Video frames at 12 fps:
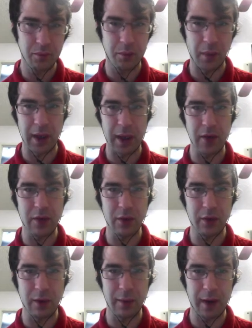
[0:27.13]
Easy
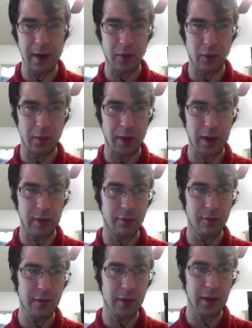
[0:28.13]
Rebates or my
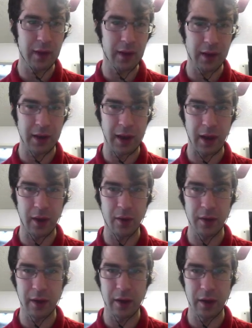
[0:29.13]
affiliate
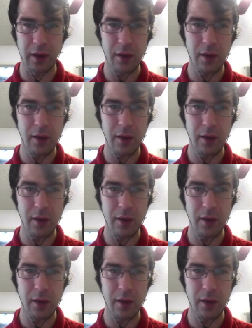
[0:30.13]
account here.